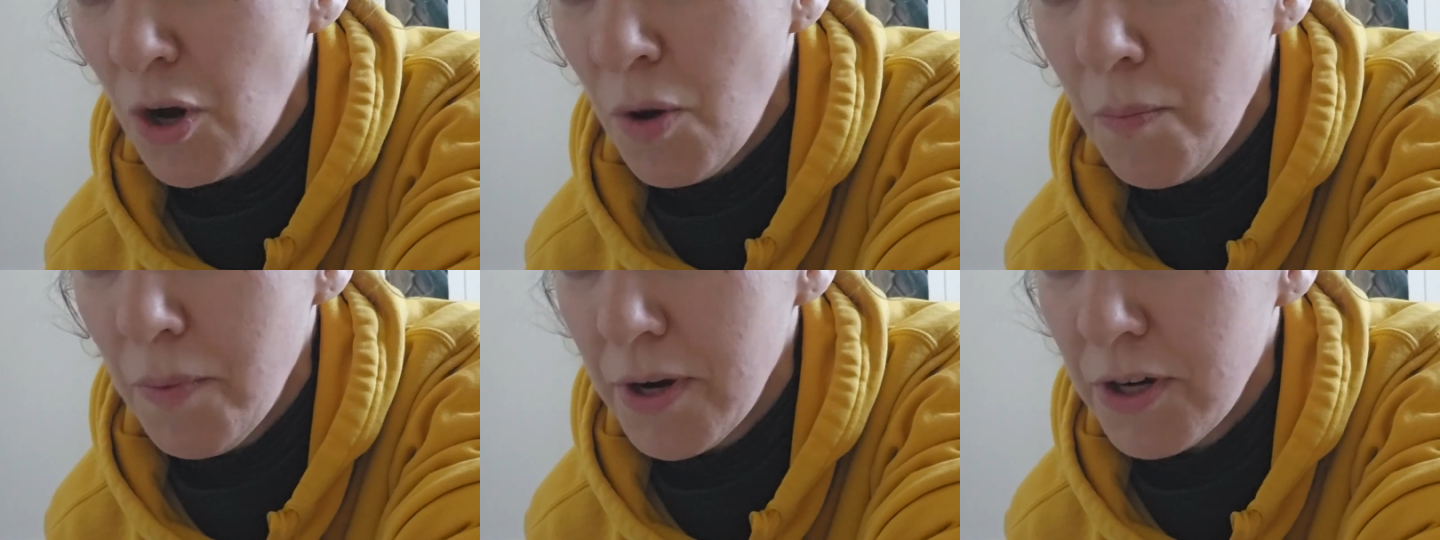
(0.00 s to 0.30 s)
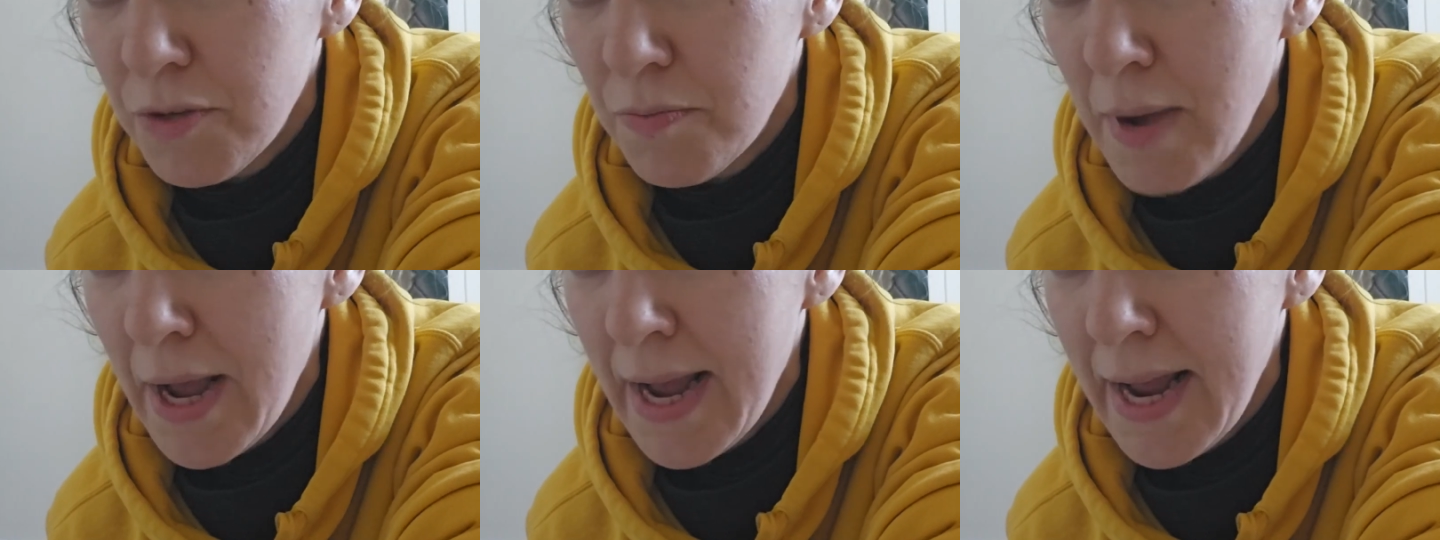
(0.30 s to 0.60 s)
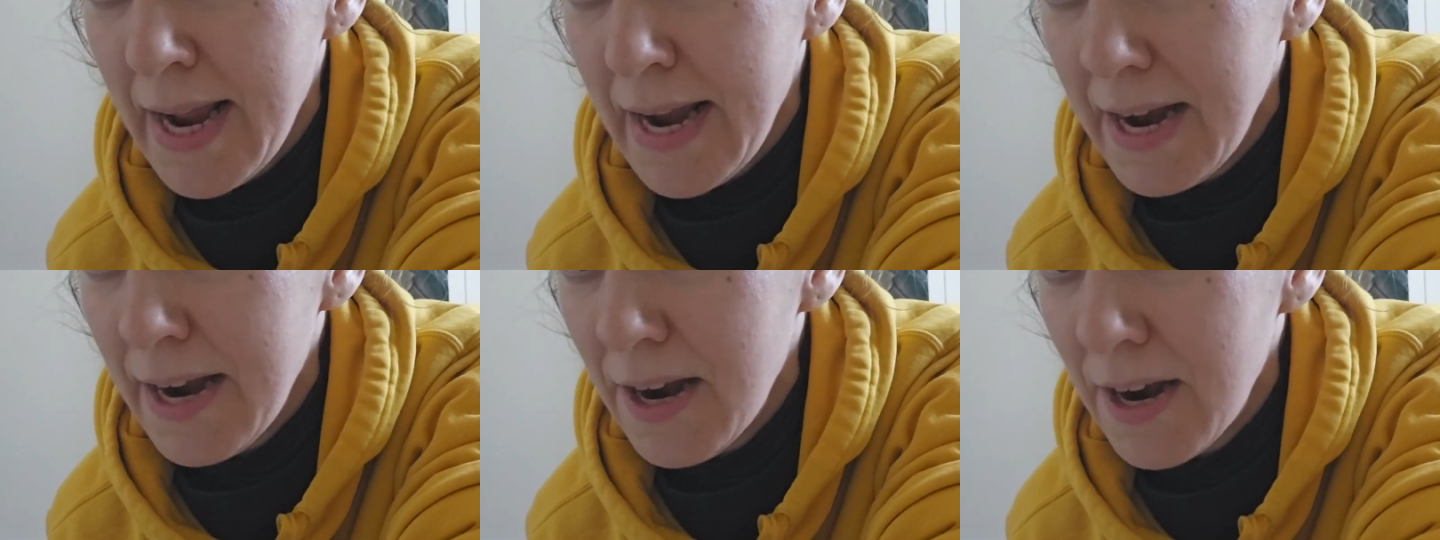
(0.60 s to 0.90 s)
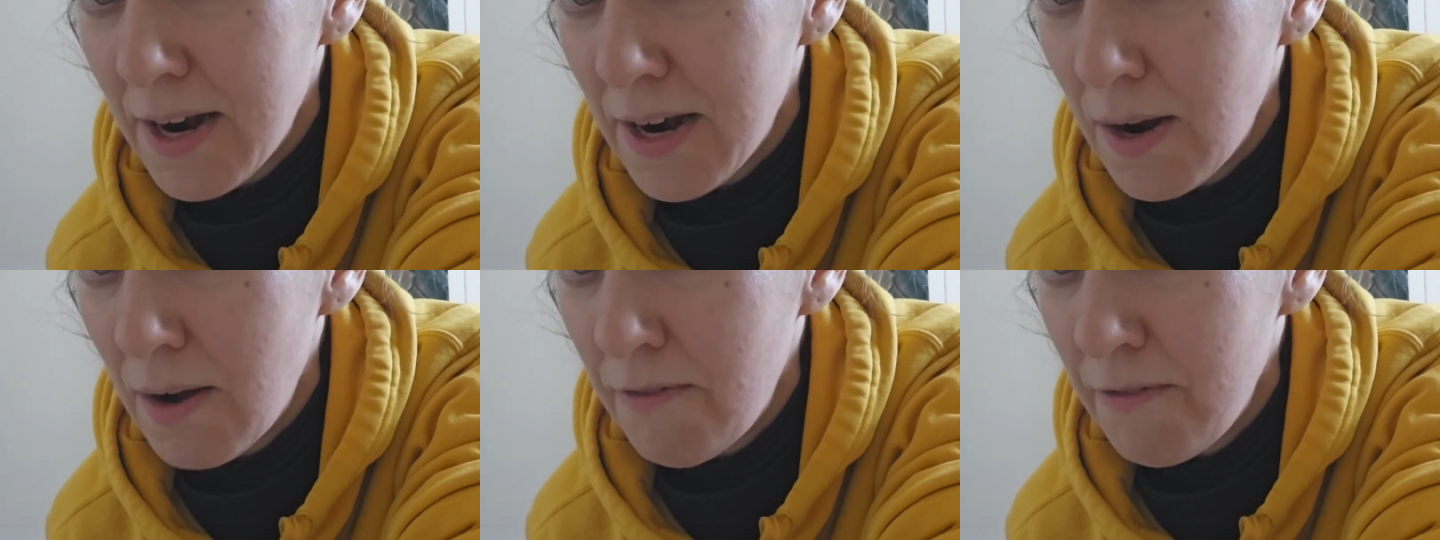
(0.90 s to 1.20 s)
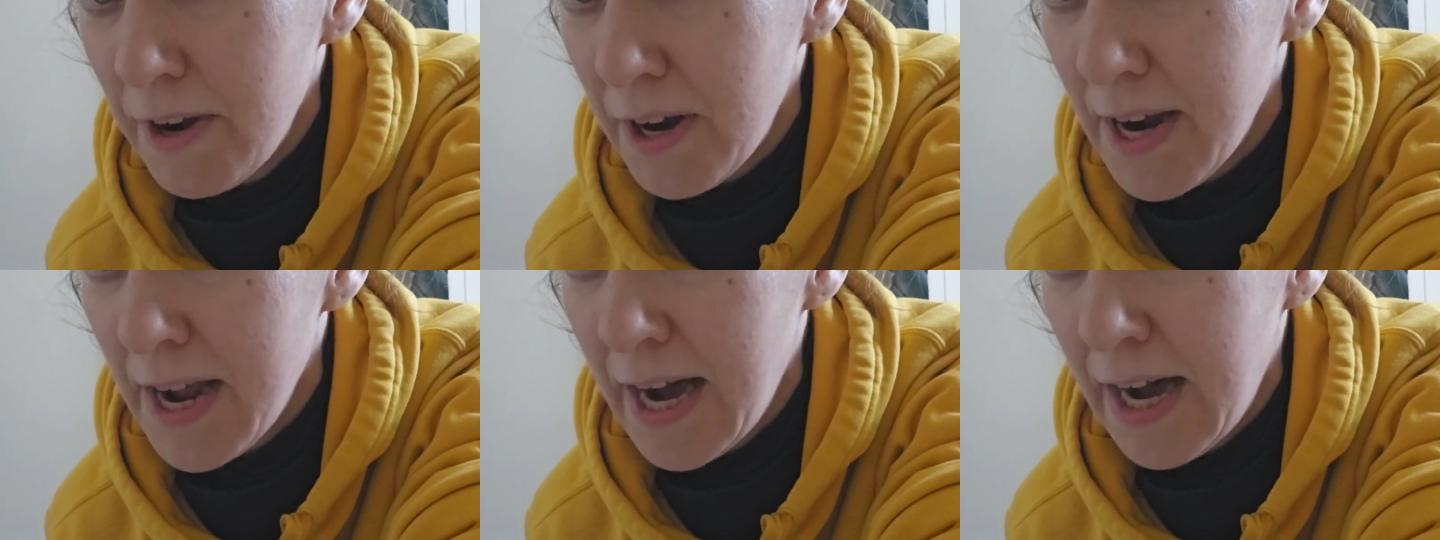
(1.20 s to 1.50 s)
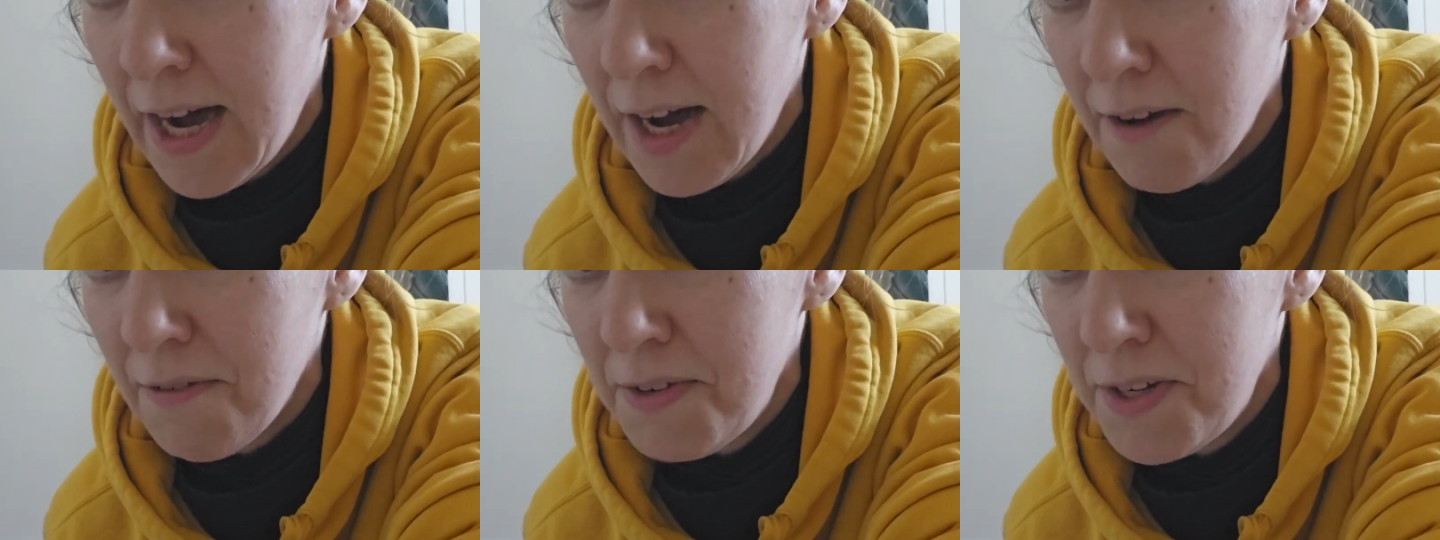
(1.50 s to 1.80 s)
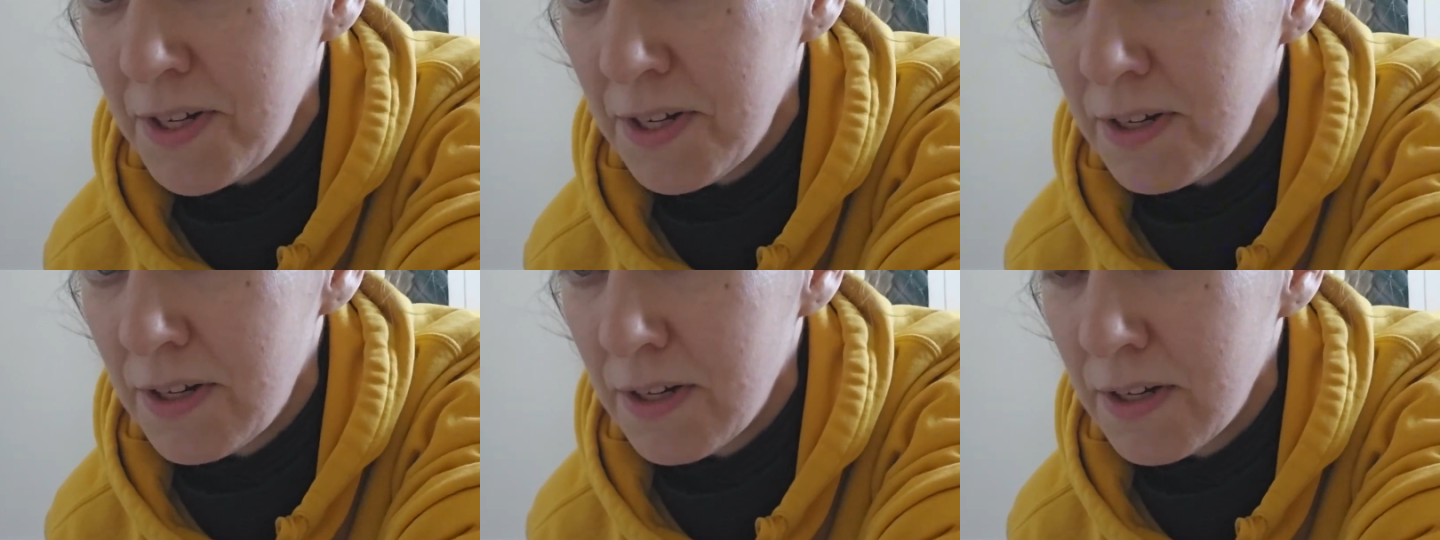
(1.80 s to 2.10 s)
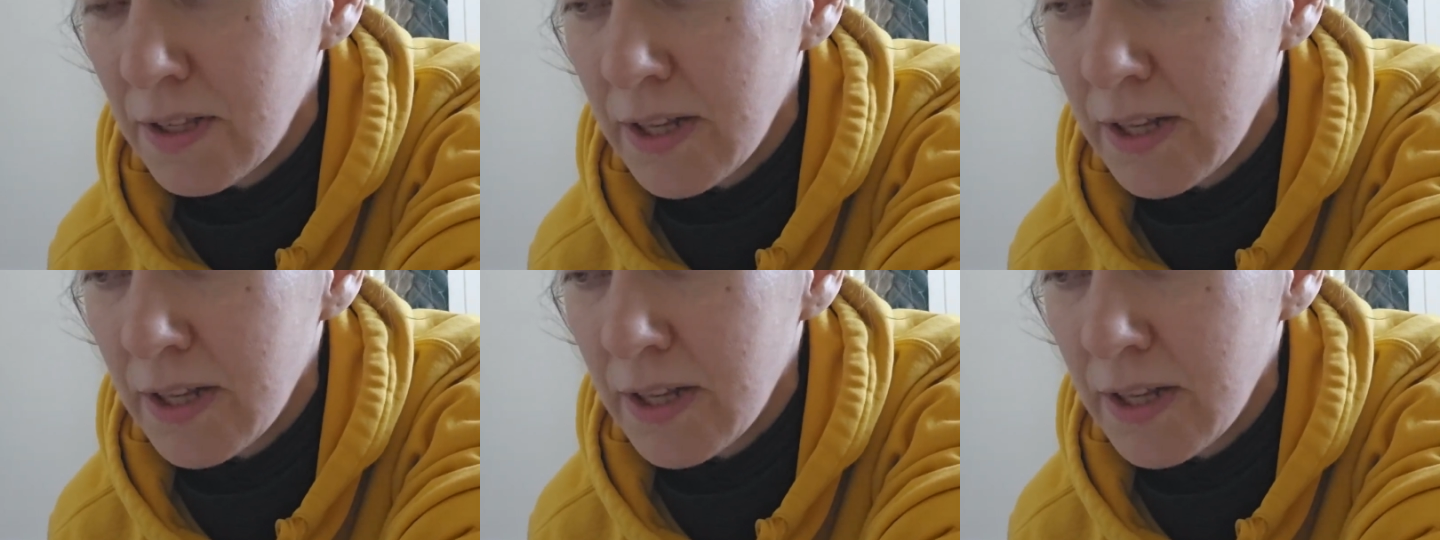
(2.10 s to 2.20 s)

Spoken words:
brush my hair very often.